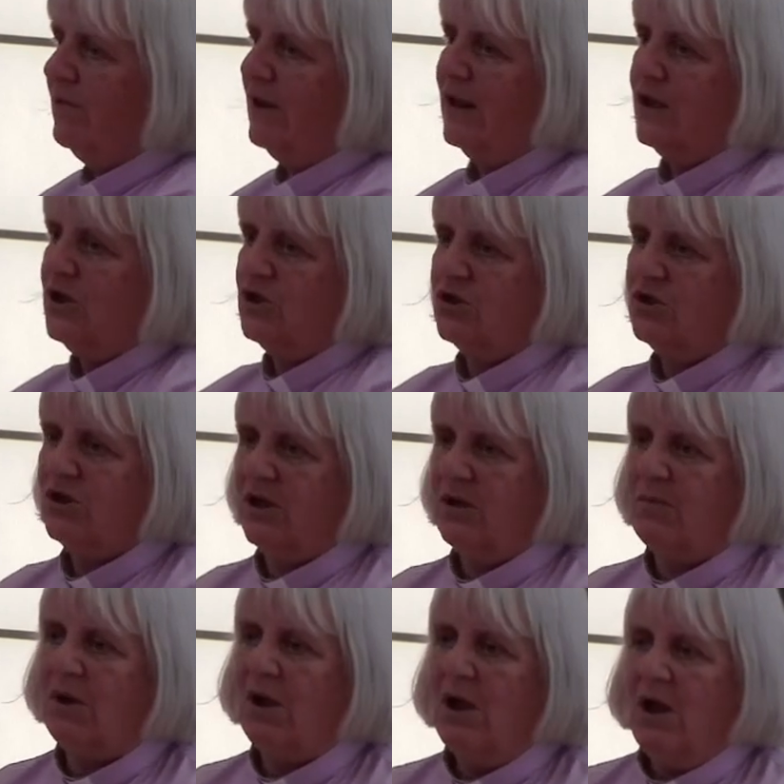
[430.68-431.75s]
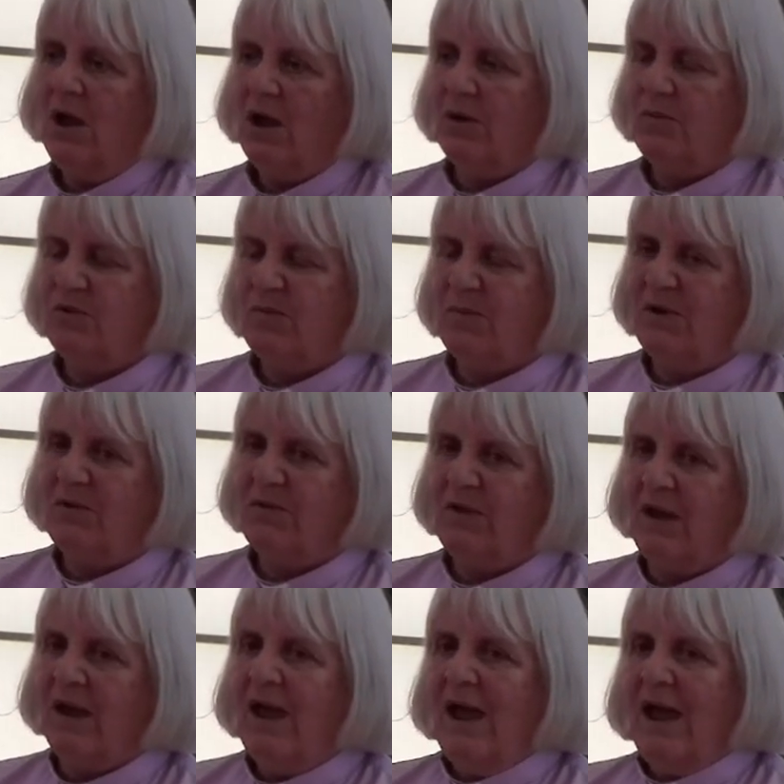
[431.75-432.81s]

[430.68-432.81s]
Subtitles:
relationship was built there.